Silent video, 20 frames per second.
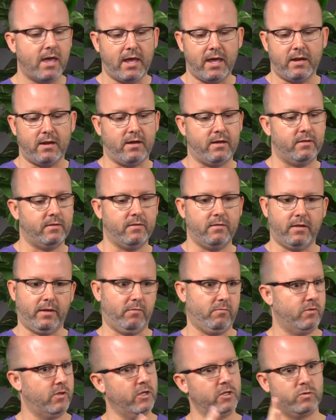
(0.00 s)
And on
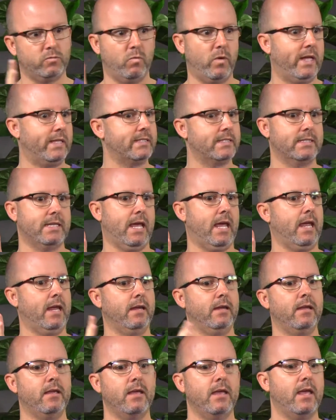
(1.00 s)
this
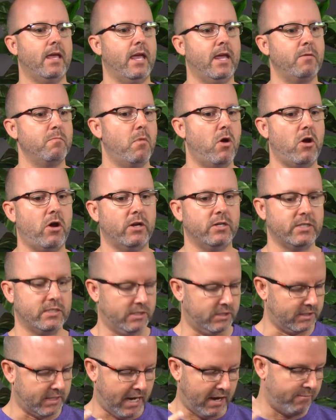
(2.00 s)
Wednesday in March,
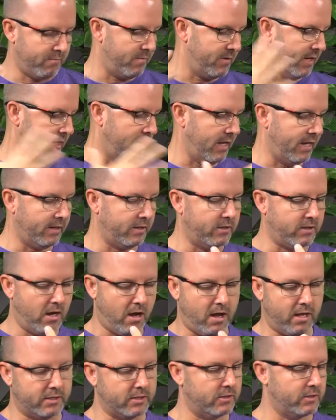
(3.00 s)
just everybody
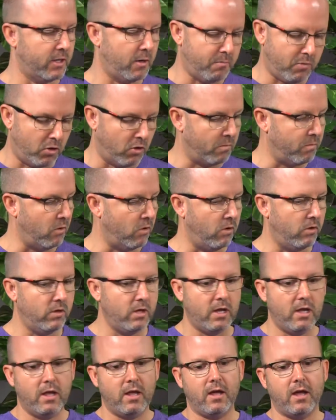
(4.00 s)
dons their purple,
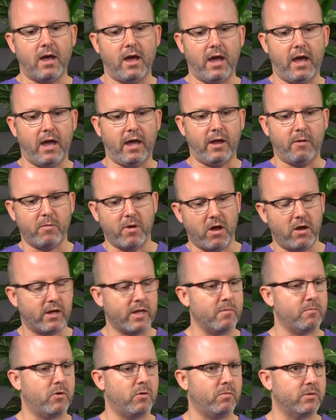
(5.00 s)
and we all
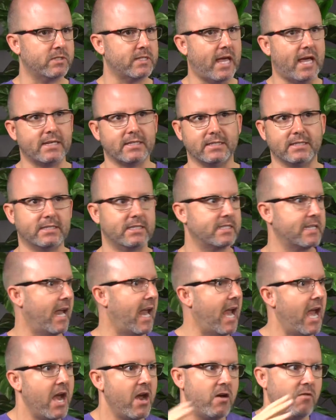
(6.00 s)
get purple sashes. Just
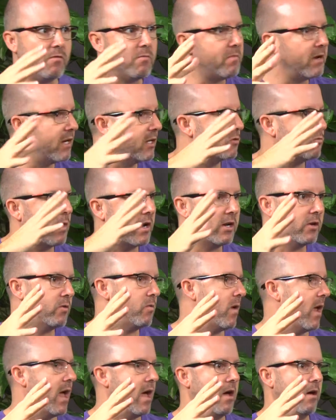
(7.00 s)
everybody's running
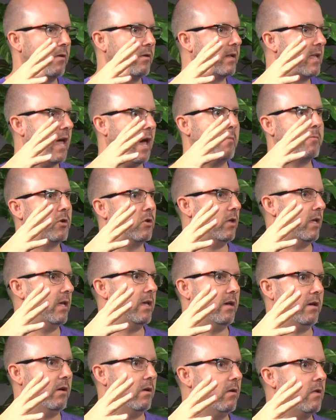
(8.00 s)
around Capitol
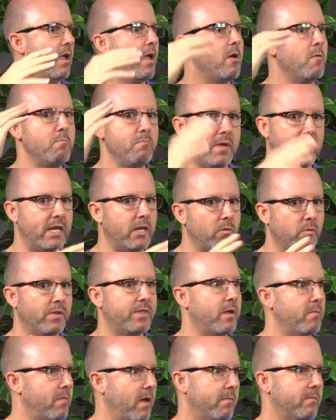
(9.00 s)
Hill meeting with
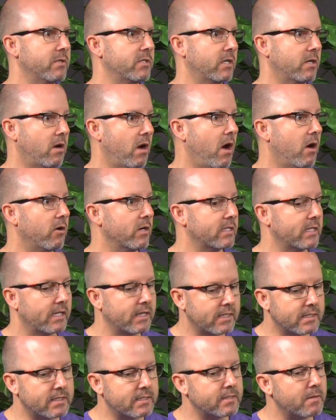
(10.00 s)
their members of Congress.
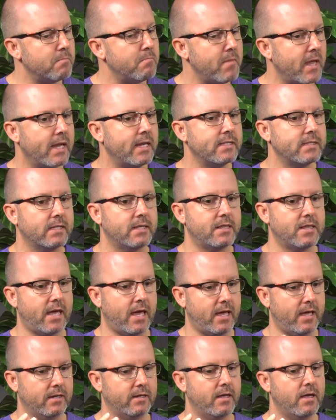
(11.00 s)
This is amazing
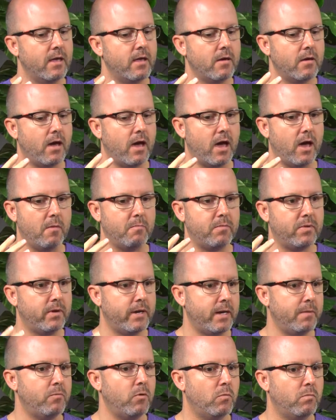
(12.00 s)
that
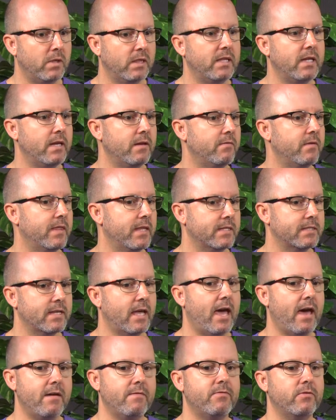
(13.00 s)
people believe in this
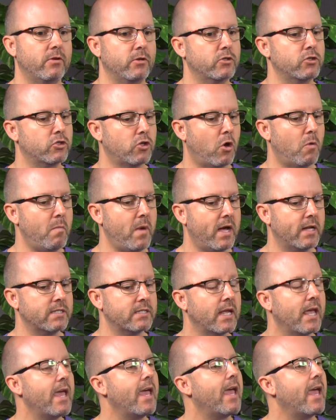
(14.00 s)
effort so
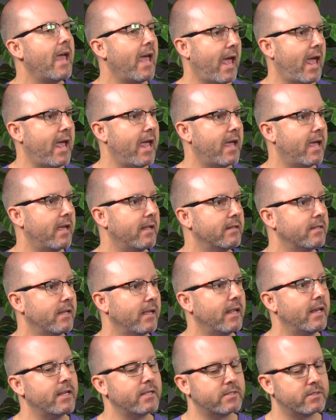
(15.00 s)
much, and
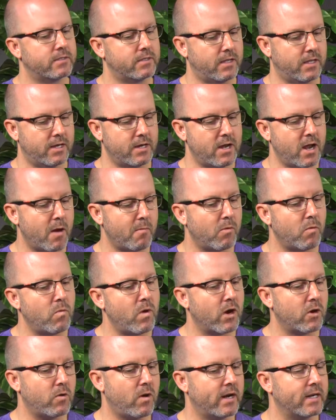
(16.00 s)
it is the
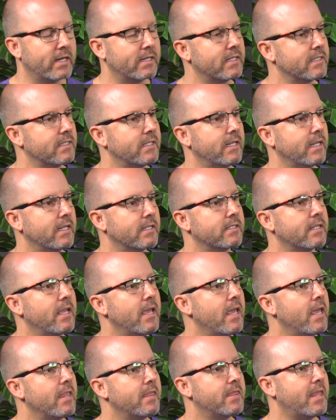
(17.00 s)
#1 chronic disease
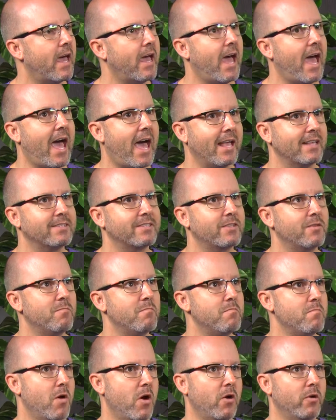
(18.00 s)
that has the
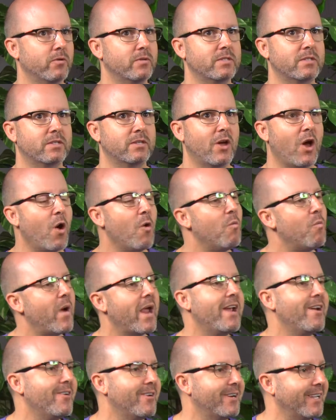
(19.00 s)
most
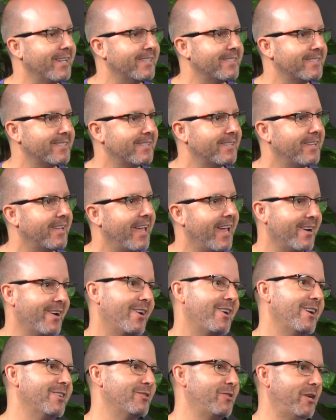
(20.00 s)
awareness in our
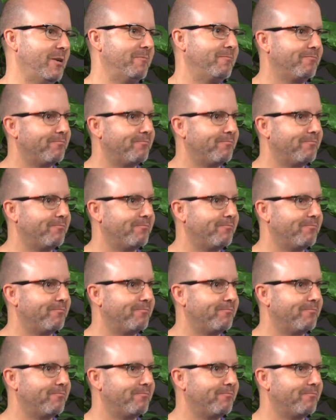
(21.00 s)
country.